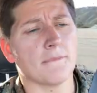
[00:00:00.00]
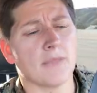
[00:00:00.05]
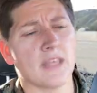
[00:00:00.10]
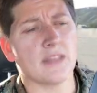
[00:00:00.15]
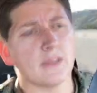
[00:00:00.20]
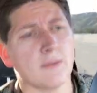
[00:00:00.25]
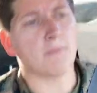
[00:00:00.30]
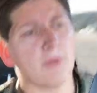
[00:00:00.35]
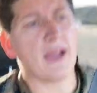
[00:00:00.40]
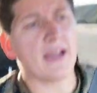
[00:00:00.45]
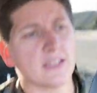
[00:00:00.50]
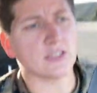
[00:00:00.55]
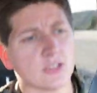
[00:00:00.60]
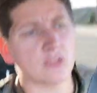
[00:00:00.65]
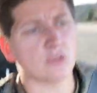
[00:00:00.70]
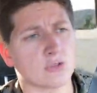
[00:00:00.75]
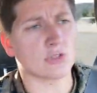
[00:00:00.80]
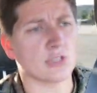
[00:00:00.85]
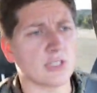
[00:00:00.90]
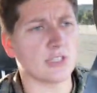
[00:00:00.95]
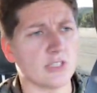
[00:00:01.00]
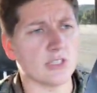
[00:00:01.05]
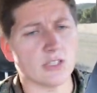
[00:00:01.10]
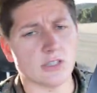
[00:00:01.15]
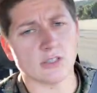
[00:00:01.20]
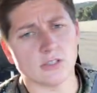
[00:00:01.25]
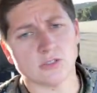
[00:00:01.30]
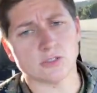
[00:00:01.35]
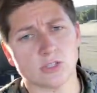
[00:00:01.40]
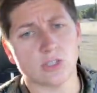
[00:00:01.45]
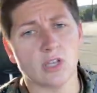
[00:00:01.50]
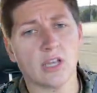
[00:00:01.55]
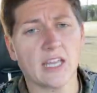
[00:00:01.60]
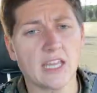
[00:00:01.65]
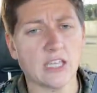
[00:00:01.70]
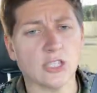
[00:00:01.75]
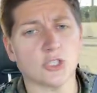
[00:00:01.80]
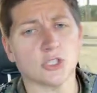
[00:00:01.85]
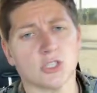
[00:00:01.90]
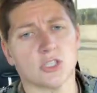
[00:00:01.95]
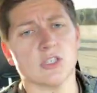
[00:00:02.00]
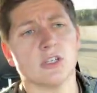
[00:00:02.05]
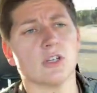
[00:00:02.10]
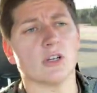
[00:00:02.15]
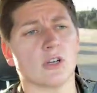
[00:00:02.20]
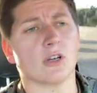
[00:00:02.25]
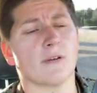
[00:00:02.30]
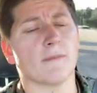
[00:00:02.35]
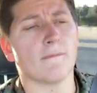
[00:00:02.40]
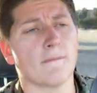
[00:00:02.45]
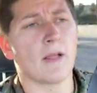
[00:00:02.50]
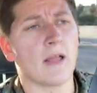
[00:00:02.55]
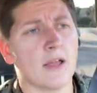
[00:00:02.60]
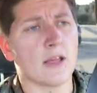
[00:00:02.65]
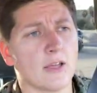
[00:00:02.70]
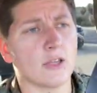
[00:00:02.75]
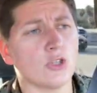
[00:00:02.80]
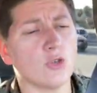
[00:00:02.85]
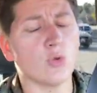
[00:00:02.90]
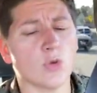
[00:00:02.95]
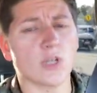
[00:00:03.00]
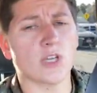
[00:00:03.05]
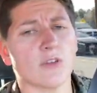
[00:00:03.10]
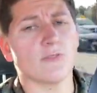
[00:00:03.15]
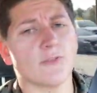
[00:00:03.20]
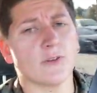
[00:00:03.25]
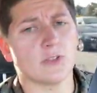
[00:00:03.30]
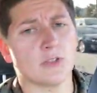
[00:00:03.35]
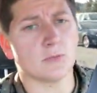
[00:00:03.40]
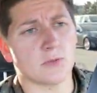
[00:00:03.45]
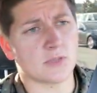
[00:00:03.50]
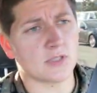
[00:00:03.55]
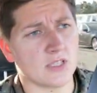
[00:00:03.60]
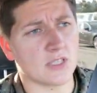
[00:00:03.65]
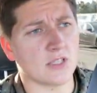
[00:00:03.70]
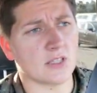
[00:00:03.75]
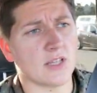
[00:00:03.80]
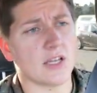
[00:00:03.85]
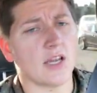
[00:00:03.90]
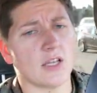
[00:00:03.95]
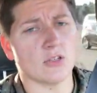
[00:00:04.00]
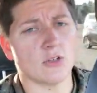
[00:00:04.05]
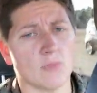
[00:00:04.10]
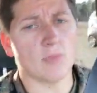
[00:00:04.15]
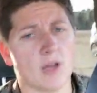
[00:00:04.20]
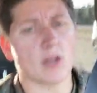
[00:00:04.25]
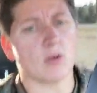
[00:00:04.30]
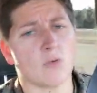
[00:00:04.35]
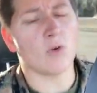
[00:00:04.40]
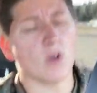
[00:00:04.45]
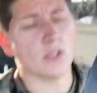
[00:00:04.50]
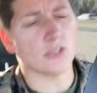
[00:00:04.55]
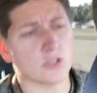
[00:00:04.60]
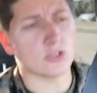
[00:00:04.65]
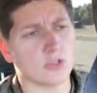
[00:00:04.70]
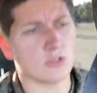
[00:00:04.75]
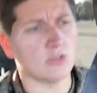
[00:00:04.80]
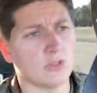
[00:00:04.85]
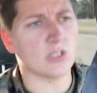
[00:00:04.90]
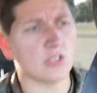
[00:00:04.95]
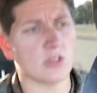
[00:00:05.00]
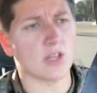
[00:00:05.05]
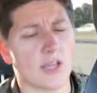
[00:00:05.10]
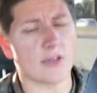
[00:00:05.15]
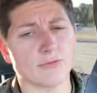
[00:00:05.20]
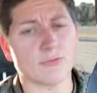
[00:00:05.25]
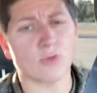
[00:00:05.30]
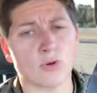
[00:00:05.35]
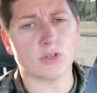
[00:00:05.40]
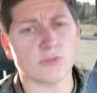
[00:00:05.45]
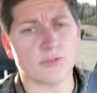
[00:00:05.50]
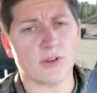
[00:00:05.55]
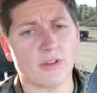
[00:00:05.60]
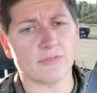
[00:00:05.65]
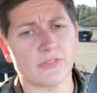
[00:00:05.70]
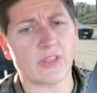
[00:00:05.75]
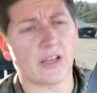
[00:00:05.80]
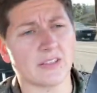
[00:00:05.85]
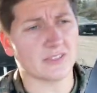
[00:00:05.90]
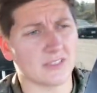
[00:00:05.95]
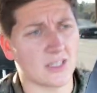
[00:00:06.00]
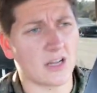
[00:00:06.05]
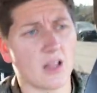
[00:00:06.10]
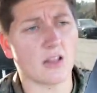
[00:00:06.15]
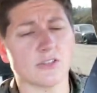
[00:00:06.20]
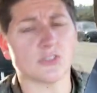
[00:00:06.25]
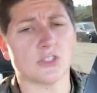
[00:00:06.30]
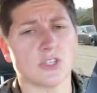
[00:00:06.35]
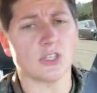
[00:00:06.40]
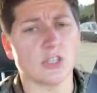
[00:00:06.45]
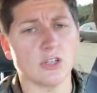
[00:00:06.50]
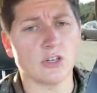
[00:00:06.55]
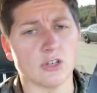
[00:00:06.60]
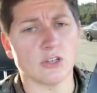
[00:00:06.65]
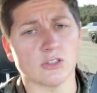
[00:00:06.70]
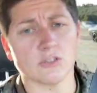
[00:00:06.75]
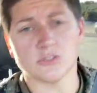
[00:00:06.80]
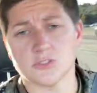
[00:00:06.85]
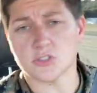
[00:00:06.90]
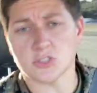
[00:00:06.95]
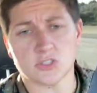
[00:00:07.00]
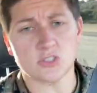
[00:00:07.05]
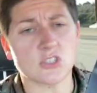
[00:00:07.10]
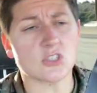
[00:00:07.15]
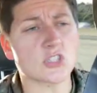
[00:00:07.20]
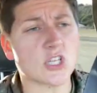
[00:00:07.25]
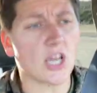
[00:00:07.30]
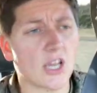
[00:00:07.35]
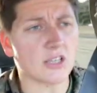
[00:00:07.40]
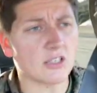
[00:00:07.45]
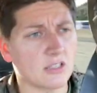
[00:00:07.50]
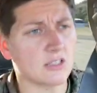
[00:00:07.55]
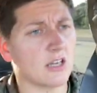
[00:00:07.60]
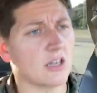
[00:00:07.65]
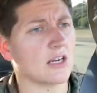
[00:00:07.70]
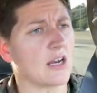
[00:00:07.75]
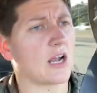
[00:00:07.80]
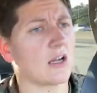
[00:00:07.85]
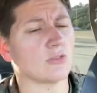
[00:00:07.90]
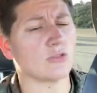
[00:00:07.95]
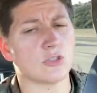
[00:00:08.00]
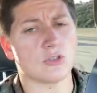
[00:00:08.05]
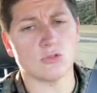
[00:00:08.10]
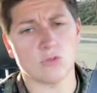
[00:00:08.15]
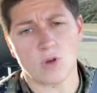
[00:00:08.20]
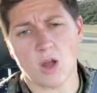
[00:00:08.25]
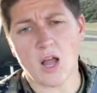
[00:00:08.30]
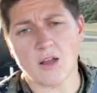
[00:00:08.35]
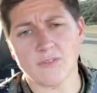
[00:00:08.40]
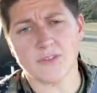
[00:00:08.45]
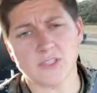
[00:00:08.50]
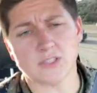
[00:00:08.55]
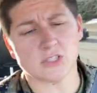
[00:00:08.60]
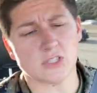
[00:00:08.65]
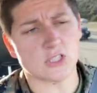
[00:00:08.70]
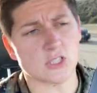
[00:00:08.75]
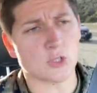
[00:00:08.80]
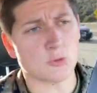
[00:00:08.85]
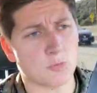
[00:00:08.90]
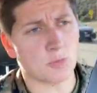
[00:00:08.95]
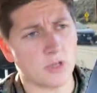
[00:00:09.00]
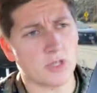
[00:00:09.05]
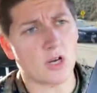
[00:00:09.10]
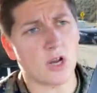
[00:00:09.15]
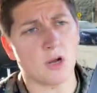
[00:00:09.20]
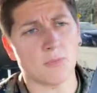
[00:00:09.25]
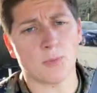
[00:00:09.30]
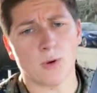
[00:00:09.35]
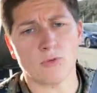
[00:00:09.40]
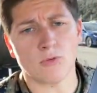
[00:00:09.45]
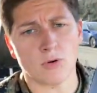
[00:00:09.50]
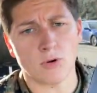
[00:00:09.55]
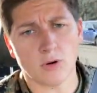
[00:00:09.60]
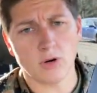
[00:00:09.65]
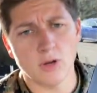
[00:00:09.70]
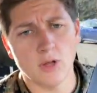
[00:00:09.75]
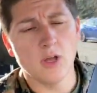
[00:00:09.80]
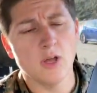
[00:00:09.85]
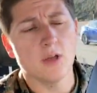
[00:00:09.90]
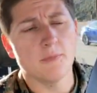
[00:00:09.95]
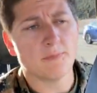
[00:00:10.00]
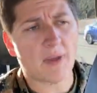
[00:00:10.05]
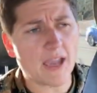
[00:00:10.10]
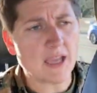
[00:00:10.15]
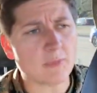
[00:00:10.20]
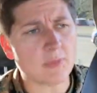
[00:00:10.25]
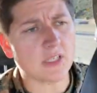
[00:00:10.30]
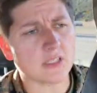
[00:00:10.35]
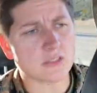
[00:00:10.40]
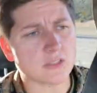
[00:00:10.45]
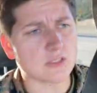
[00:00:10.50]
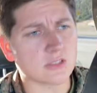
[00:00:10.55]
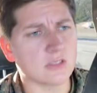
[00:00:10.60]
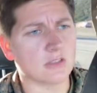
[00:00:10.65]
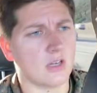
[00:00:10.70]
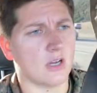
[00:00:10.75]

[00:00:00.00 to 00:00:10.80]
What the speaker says: in the past 3 years, each year, you will get 50% of that no matter what. So you'd get like $45,000 a year, just a check cut out to you, obviously split up over payments.